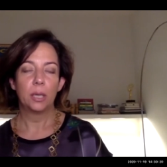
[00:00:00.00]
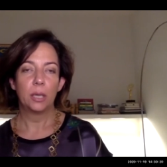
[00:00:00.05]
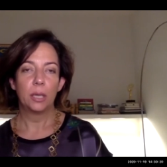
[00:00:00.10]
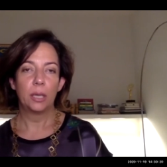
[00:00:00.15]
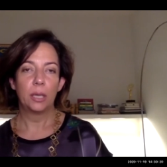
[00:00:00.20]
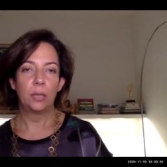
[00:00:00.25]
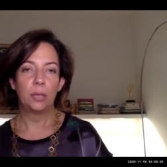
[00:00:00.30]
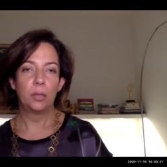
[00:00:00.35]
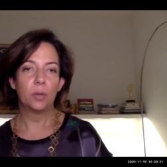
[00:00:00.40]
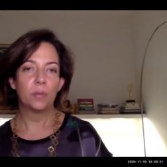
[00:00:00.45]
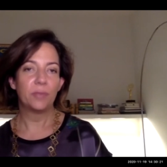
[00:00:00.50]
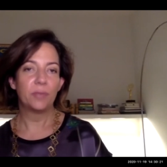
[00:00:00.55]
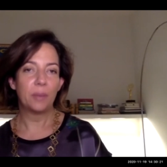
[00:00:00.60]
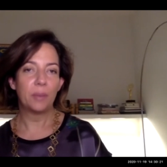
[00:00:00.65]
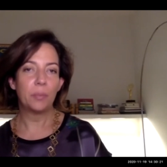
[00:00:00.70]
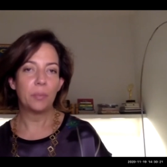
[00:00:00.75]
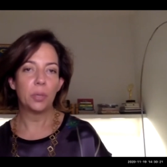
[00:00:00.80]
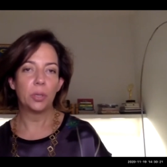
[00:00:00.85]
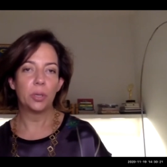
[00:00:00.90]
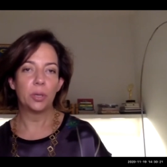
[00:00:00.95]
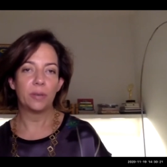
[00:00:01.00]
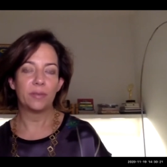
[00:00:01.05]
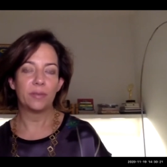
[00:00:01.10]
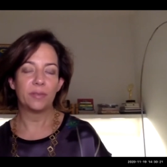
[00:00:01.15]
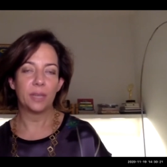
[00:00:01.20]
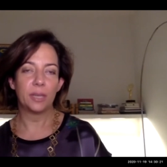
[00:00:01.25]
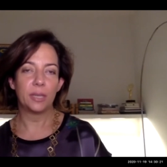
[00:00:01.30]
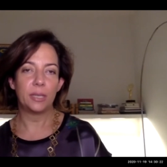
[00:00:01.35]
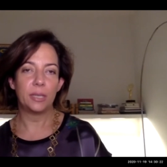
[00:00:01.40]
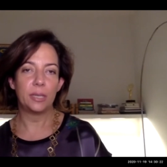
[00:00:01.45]
in November of
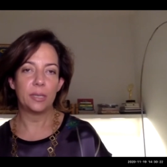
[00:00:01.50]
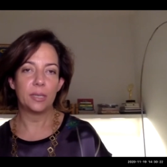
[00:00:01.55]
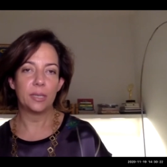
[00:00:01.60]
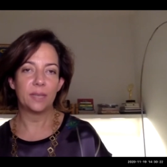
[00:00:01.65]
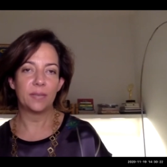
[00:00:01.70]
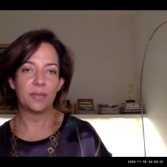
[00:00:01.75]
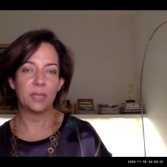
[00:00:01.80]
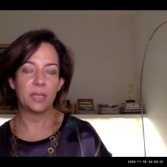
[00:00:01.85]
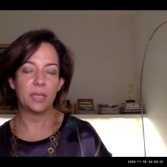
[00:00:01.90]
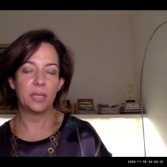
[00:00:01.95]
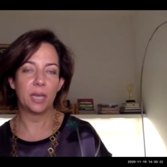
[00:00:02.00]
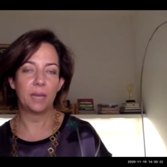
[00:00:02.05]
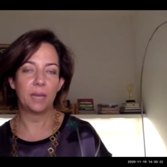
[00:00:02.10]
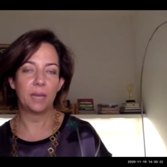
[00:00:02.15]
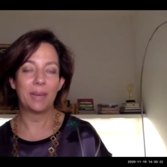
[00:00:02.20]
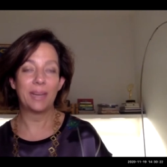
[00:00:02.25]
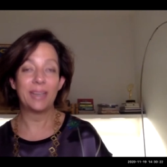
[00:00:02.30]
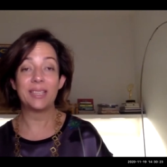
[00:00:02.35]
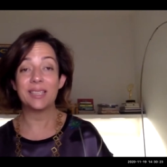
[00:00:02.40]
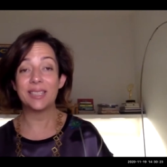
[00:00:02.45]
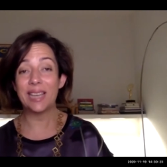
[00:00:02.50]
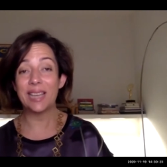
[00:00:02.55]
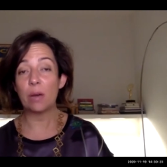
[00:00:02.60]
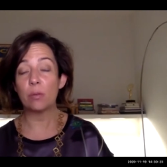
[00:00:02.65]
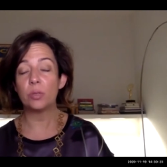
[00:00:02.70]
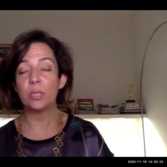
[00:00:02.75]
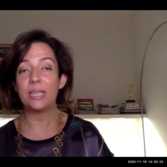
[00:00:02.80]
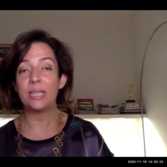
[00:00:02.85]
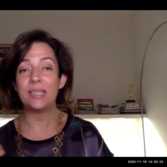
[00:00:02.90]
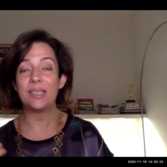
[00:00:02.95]
1979 by
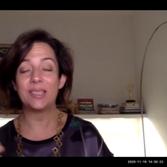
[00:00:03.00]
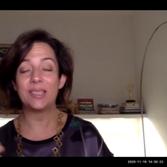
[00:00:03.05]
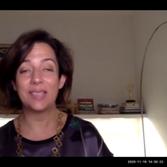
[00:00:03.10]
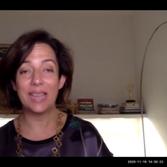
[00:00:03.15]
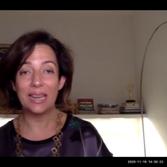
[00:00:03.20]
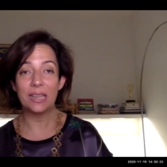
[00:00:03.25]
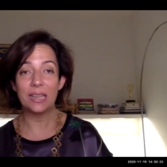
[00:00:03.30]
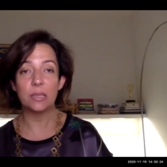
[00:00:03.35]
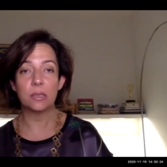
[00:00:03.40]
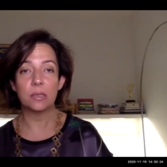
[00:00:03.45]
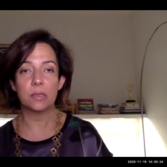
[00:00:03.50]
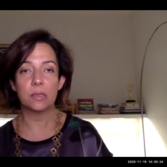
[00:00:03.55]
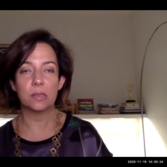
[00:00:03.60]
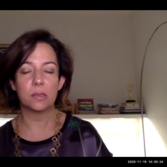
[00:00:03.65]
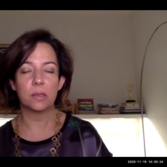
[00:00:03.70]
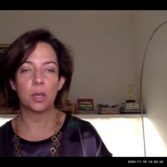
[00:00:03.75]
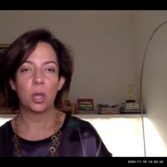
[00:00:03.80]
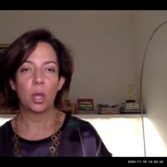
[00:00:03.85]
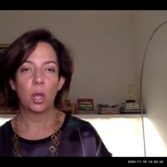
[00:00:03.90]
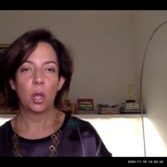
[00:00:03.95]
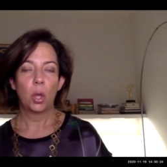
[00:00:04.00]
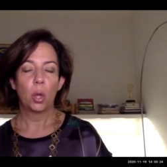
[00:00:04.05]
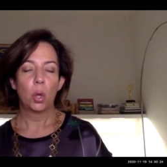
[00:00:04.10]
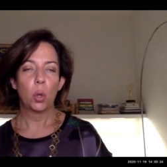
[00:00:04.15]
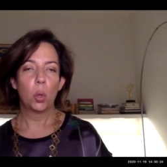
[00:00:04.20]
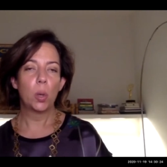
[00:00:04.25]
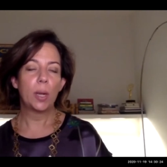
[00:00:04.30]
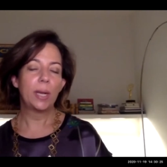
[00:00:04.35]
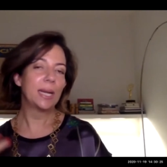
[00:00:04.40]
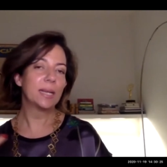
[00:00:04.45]
Saudi zealots,
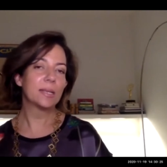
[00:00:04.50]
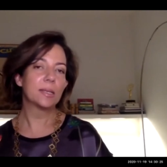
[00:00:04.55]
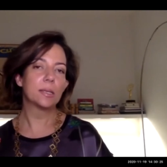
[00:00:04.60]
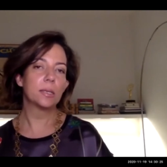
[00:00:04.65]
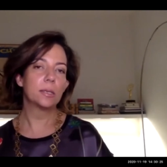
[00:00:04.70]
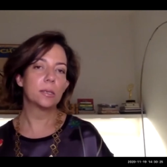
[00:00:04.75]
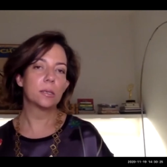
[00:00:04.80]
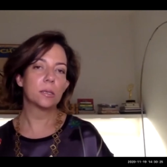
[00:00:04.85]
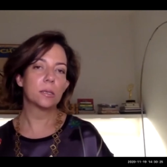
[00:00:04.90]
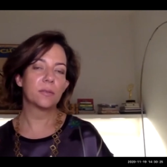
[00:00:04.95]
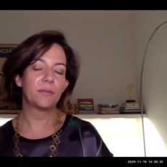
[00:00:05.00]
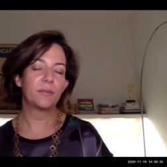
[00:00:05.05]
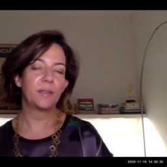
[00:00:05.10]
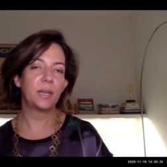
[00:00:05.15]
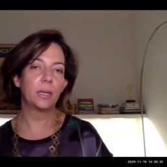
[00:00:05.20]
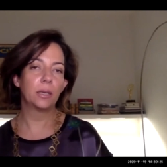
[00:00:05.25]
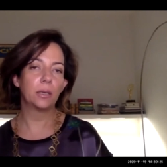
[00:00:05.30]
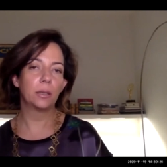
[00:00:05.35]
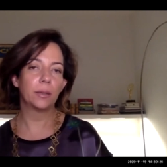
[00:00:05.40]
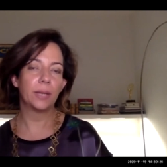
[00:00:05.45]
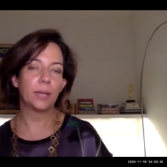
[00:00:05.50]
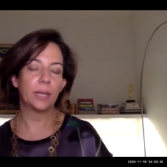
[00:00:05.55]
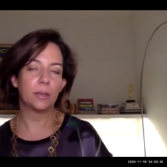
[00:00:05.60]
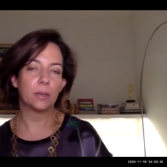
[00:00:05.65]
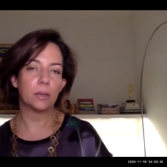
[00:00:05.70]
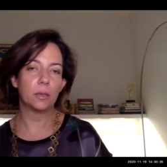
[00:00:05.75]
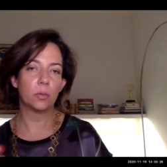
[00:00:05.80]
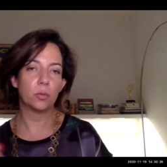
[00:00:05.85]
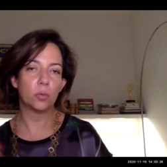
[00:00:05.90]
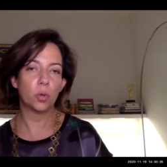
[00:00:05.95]
who in essence feel that
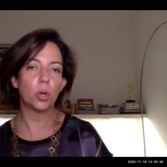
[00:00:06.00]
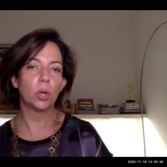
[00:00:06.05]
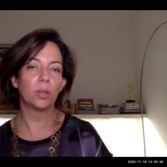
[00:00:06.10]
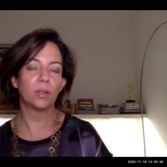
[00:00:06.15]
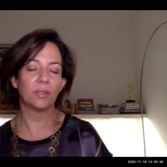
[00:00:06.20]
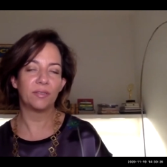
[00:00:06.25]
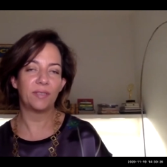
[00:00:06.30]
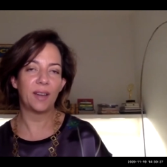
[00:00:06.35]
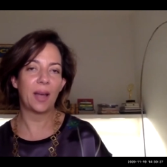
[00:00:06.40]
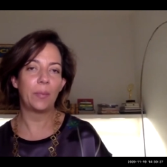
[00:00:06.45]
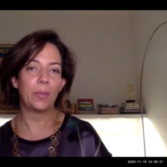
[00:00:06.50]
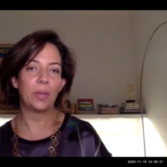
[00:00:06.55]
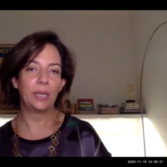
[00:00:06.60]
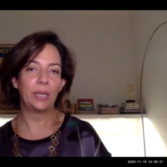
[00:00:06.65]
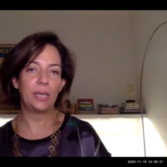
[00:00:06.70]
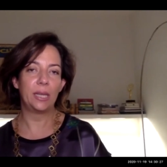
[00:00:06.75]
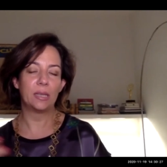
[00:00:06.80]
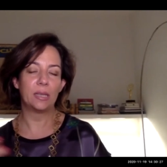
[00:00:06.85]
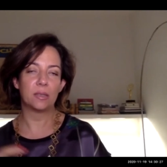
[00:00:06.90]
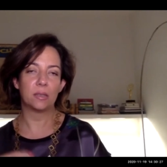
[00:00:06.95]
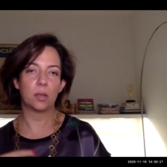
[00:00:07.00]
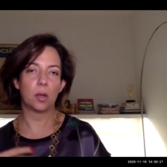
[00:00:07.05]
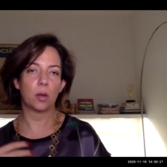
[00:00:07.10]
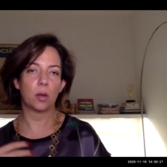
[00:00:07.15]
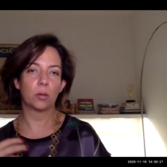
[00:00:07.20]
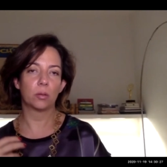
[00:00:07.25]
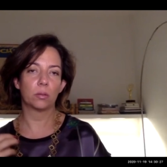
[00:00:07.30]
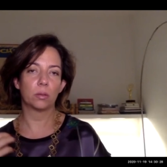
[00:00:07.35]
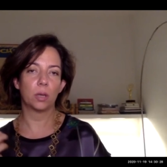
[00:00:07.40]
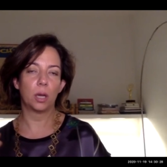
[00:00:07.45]
the royal family is not
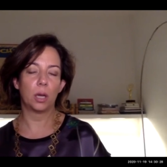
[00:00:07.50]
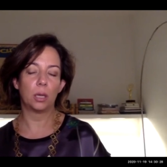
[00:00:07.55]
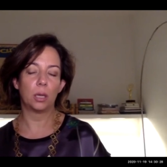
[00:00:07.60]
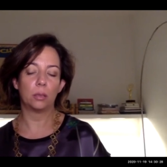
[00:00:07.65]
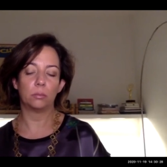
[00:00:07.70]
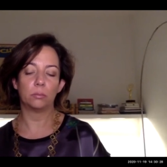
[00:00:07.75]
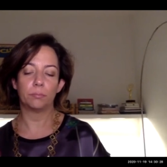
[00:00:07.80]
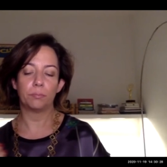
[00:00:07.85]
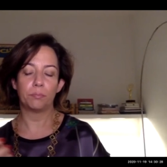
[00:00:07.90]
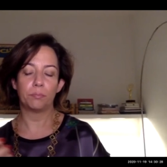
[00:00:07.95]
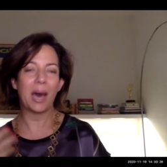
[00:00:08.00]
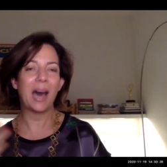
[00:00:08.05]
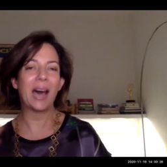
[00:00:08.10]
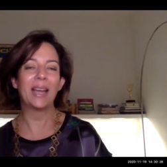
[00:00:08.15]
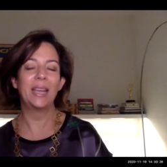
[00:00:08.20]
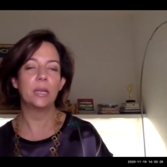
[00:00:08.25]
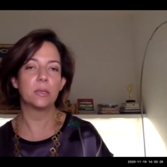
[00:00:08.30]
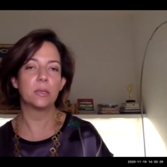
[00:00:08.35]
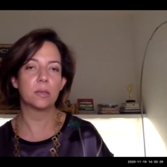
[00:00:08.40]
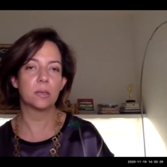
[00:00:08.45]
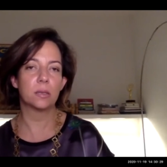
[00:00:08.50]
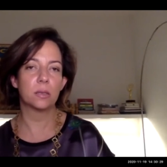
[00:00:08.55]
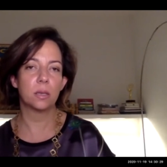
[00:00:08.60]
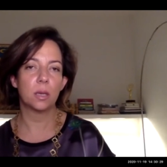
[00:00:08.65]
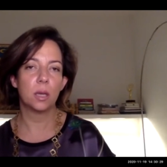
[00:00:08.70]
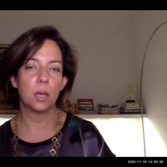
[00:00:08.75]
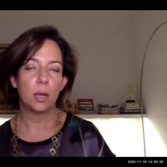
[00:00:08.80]
pious